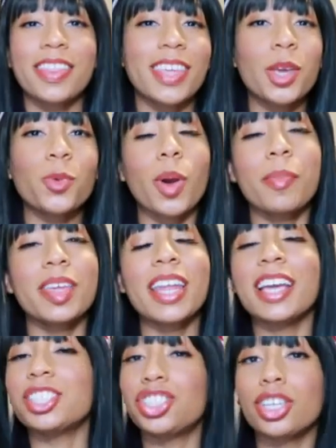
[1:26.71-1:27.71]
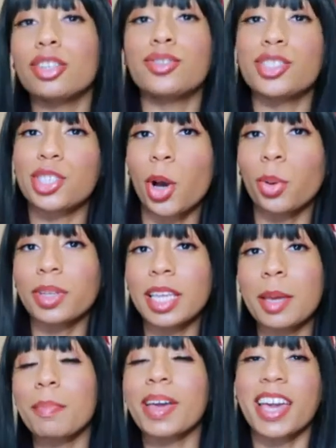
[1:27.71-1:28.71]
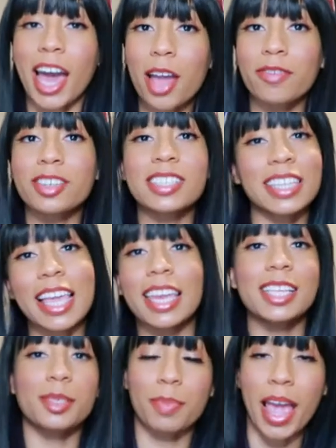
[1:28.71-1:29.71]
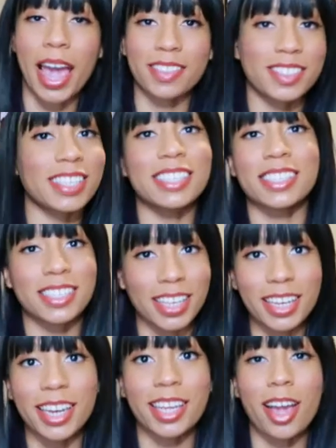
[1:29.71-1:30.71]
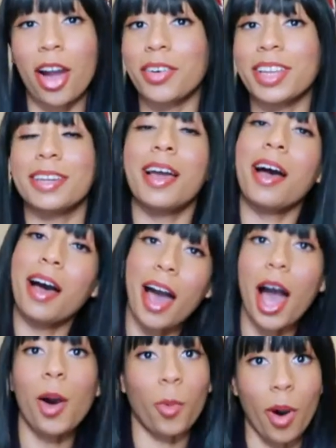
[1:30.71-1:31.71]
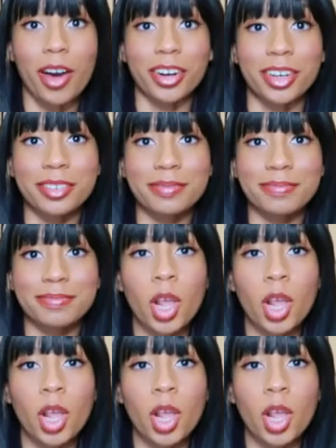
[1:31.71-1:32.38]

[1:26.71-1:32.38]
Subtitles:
the women and children's only McIver's Ladies Baths in Sydney are in hot water